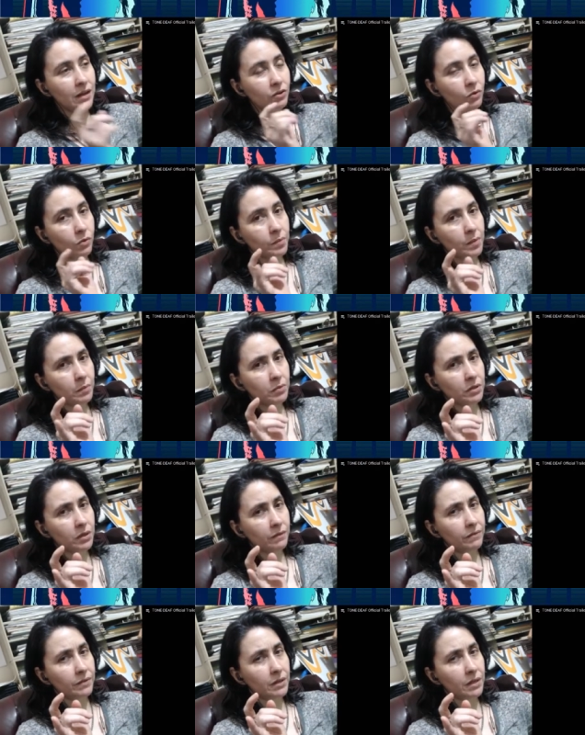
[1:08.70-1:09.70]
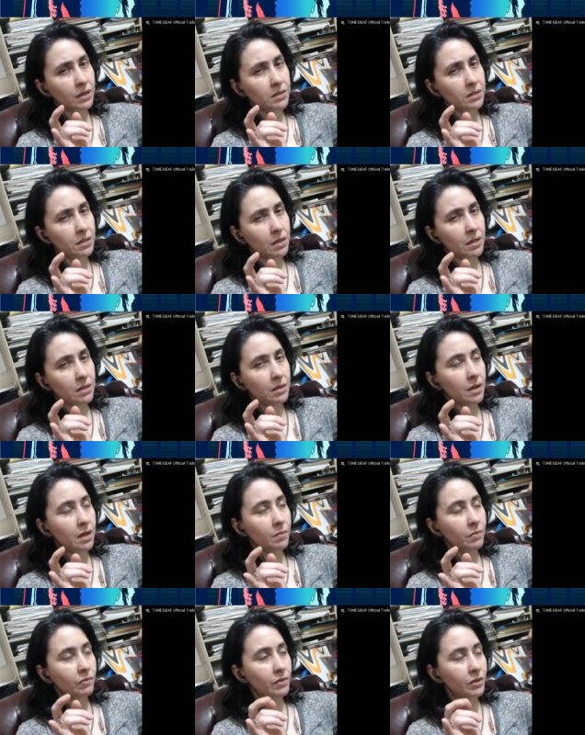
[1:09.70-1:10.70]
I don't remember. Did I say the
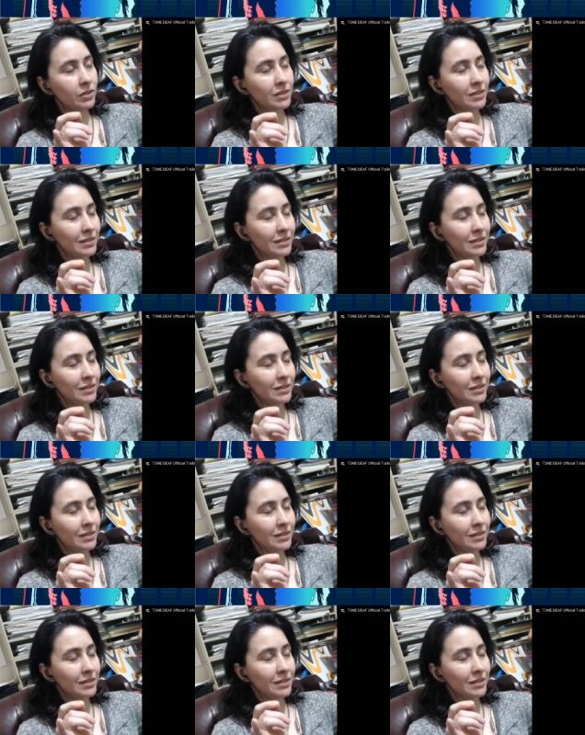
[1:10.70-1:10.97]
name of the